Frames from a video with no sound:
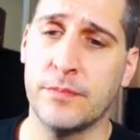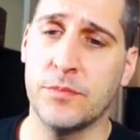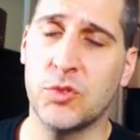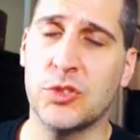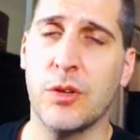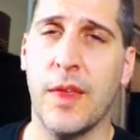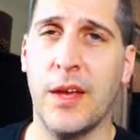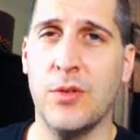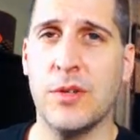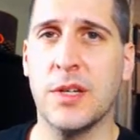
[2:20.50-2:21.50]
so
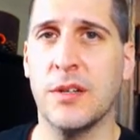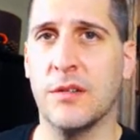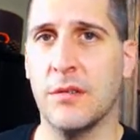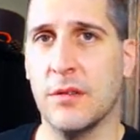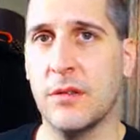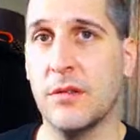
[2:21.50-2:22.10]
that you can